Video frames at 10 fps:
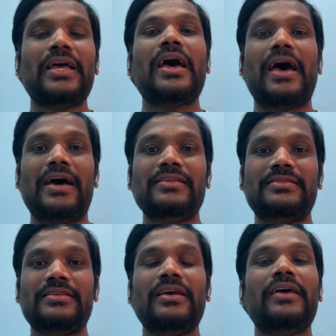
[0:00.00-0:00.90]

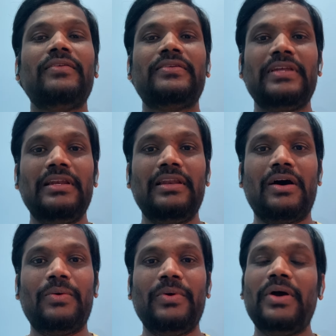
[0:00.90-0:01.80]
As till
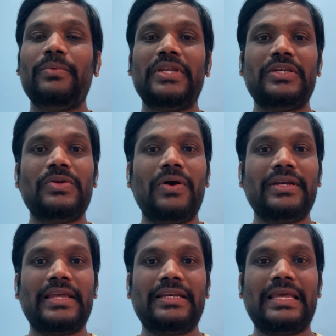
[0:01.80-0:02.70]
now we did not
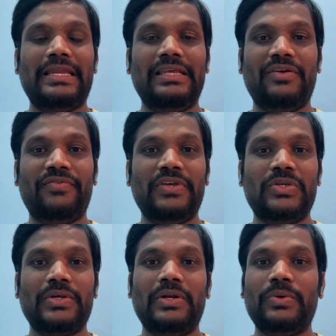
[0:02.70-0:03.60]
get any
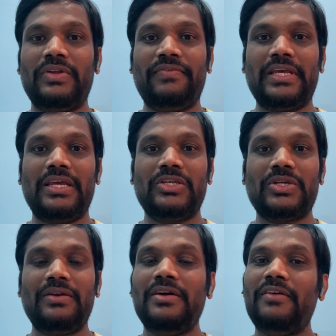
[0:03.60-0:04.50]
official
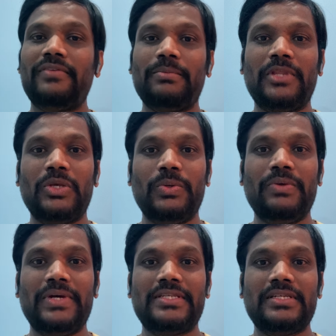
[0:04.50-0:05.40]
notification from the
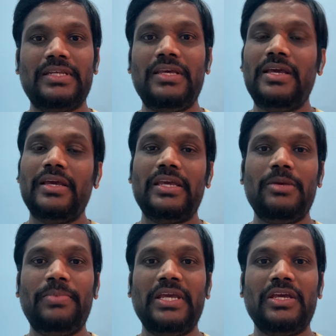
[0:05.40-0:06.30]
university
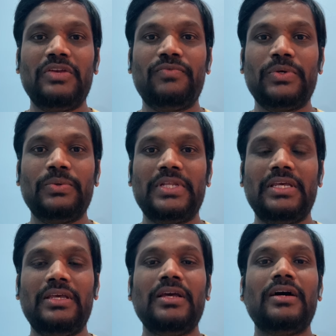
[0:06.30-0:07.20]
keeping in view
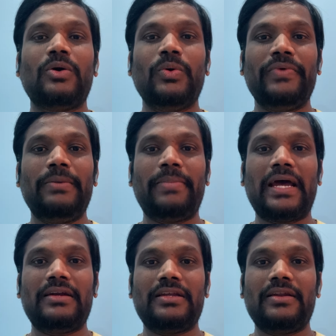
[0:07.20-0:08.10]
the COVID
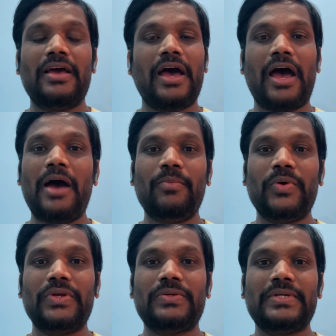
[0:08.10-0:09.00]
pattern, I am
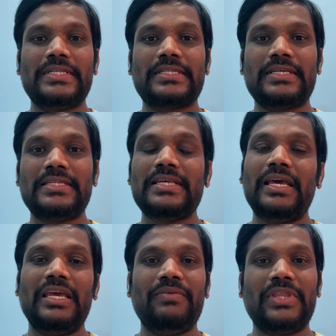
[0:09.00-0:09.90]
going to discuss
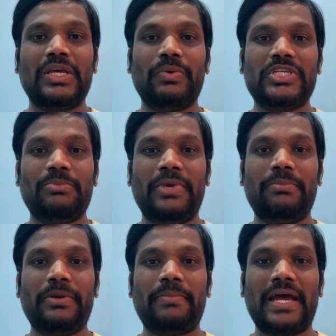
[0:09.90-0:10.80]
even the question
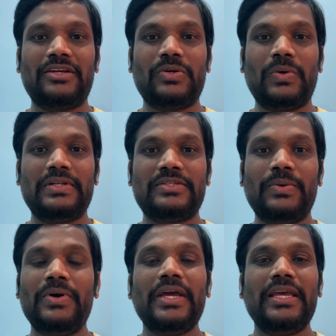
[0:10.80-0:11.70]
paper pattern
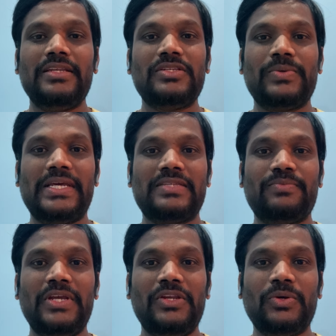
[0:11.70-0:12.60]
also in today's
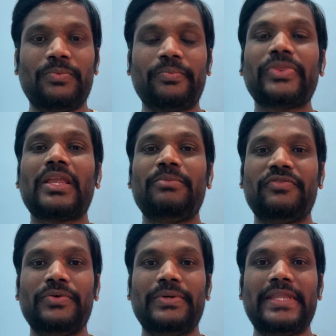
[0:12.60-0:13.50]
video.
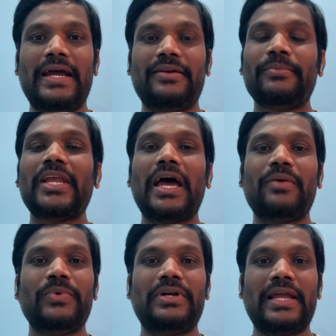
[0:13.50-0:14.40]
Before that, I
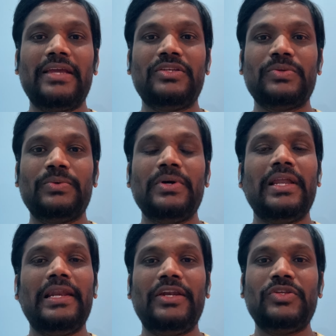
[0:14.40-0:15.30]
would like to
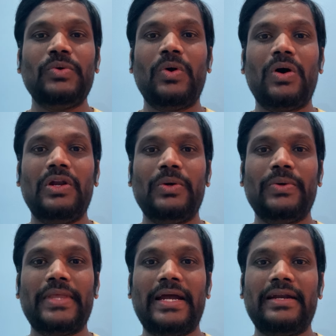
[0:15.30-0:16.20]
let you all know
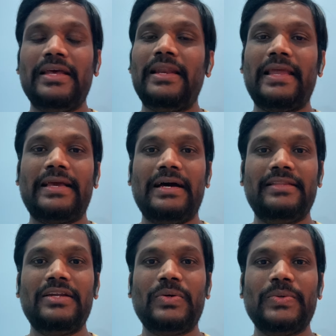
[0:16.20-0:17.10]
that like
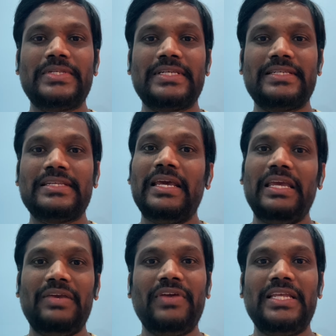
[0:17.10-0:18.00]
other courses,
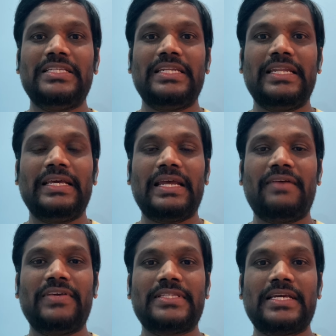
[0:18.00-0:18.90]
even engineering
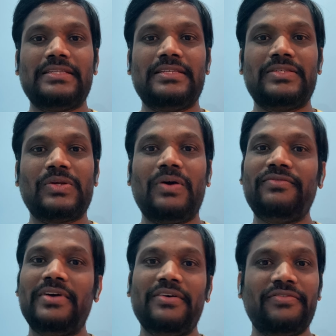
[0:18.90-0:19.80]
graphics consists of
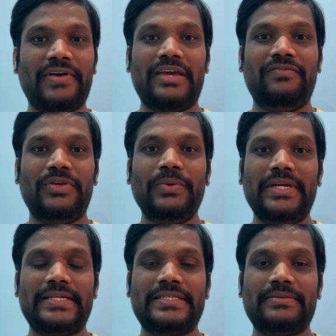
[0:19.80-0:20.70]
5
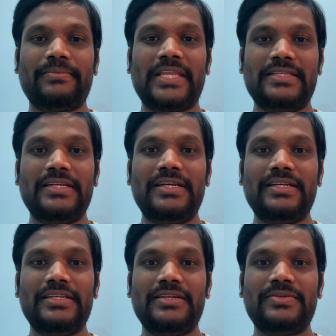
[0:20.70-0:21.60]
units. Isn't it,
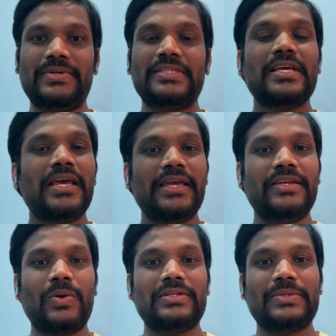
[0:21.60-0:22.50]
dear students? It
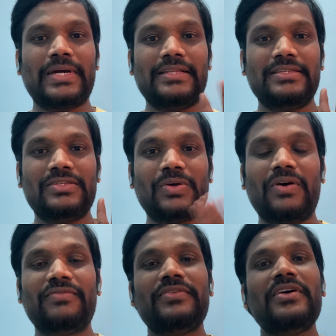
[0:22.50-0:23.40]
also consists
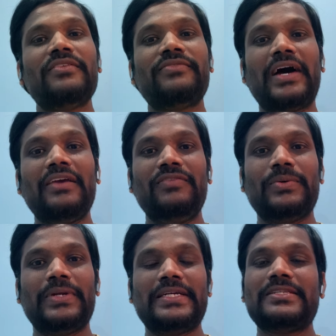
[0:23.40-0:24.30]
of 5
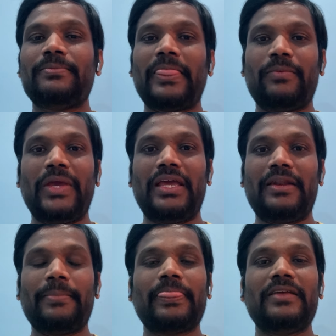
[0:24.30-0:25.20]
units where
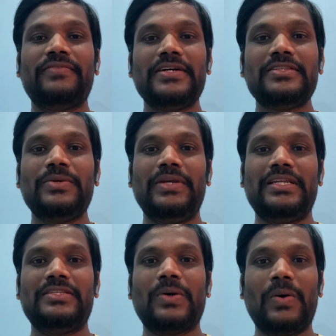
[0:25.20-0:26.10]
the first unit
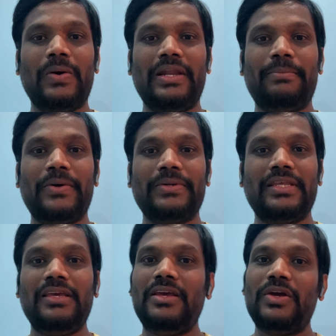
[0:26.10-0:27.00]
is all about
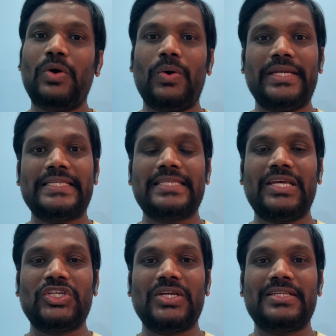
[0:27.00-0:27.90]
the conic
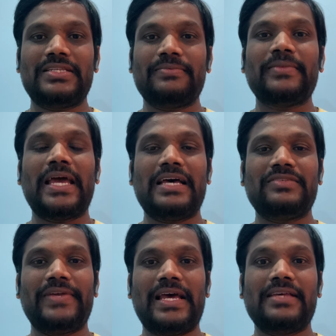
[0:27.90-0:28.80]
sections as
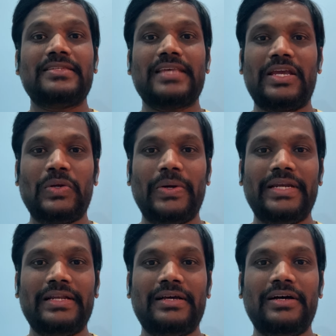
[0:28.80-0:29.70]
well as
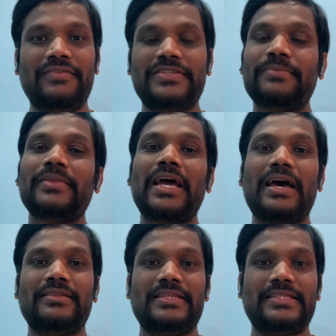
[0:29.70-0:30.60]
cycloidal curves
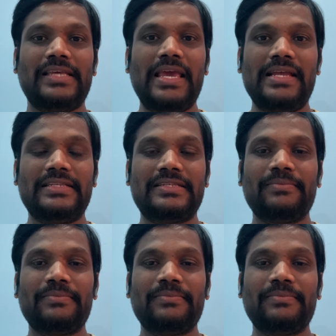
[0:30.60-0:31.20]
and the scales.